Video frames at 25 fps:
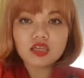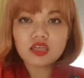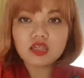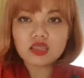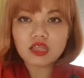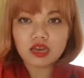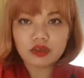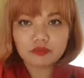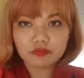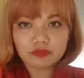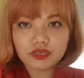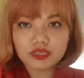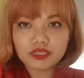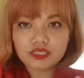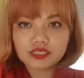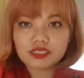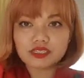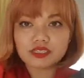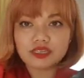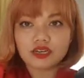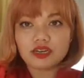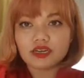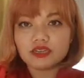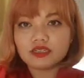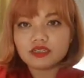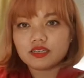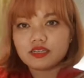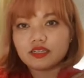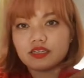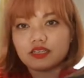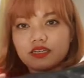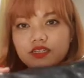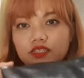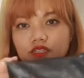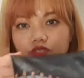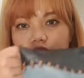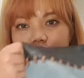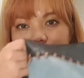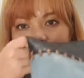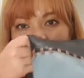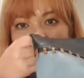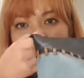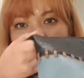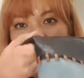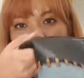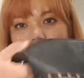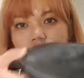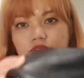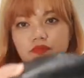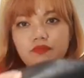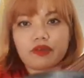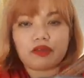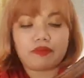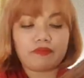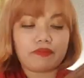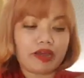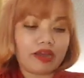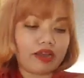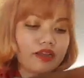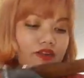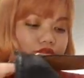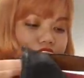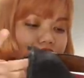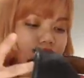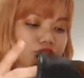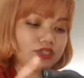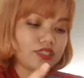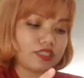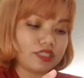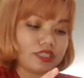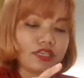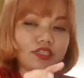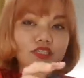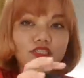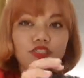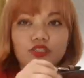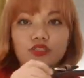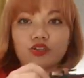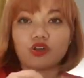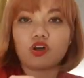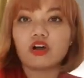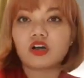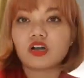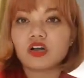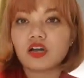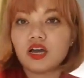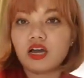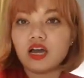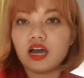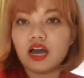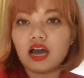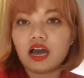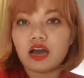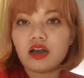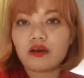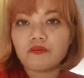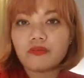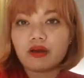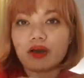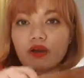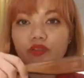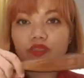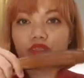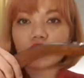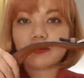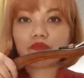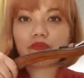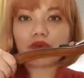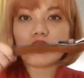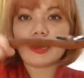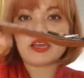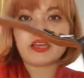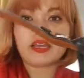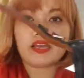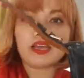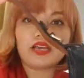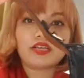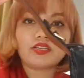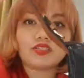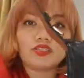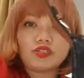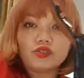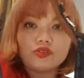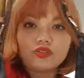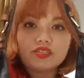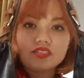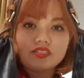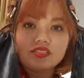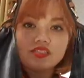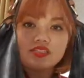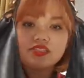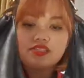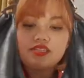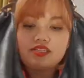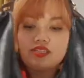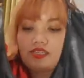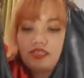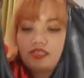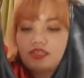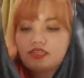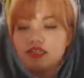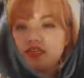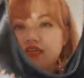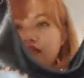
that being said, let's do a what's in my bag. First, let's talk about the bag. As you can see,